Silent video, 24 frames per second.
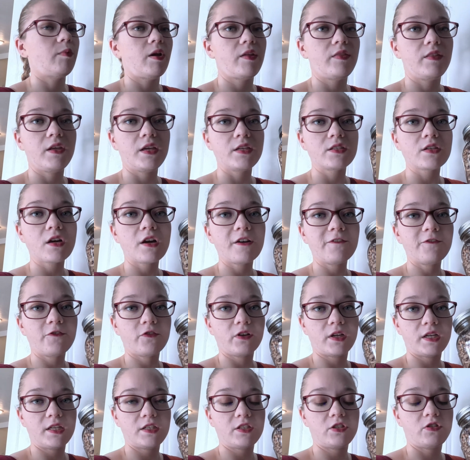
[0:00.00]
These are
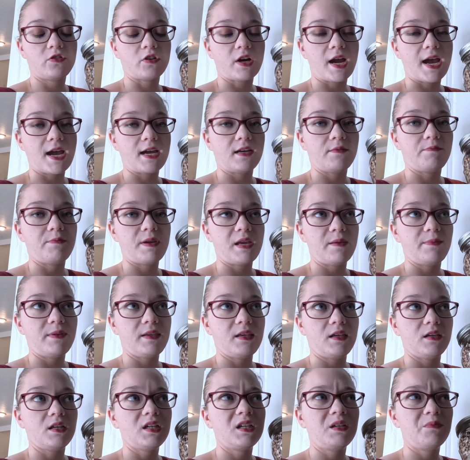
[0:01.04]
freeze-dried
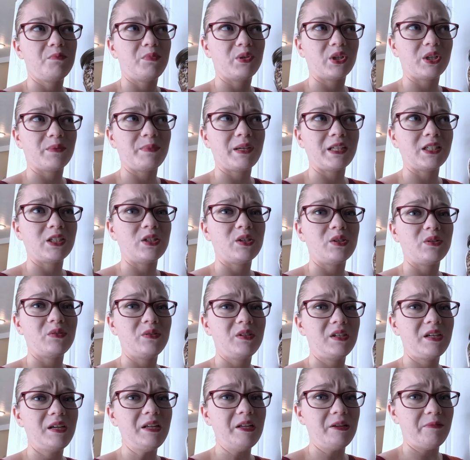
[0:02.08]
baby portobello
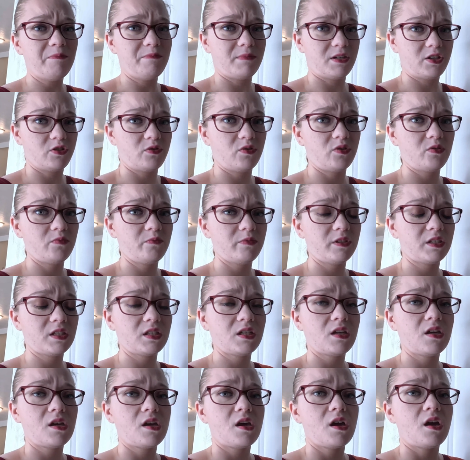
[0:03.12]
mushrooms.
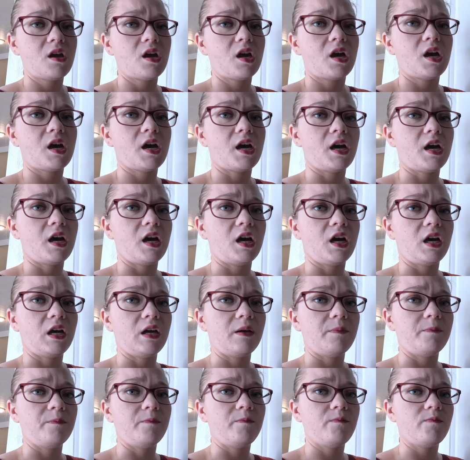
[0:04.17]

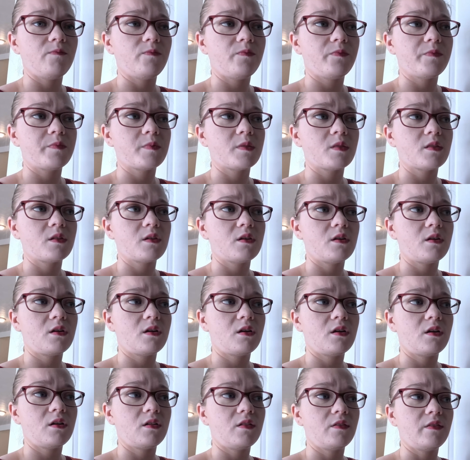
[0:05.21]

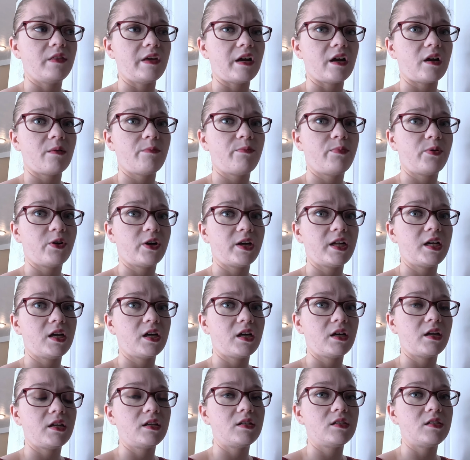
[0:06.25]
They're pretty
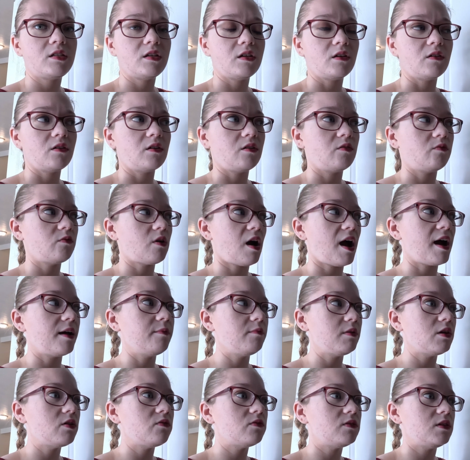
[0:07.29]
good
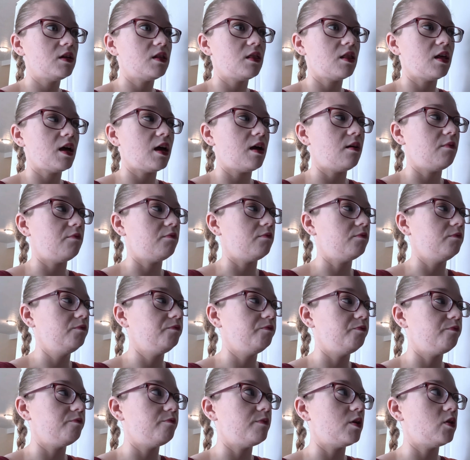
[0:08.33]
I'm using them
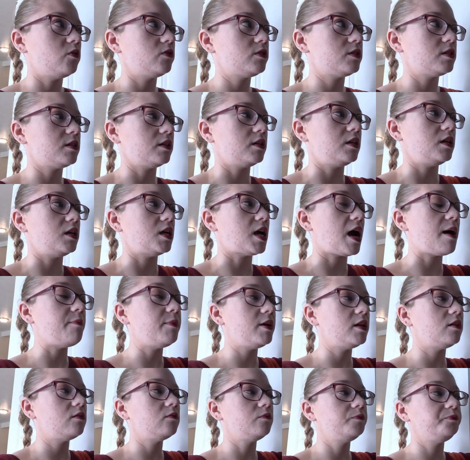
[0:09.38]
mostly, I
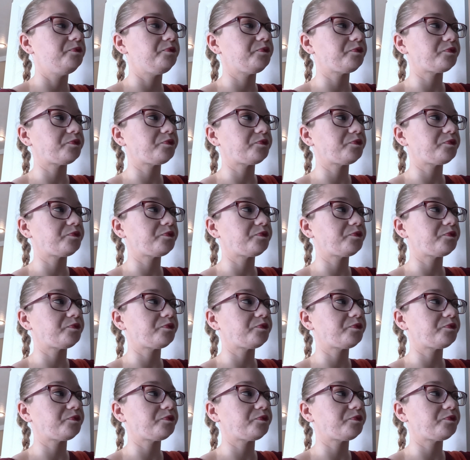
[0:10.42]
mean,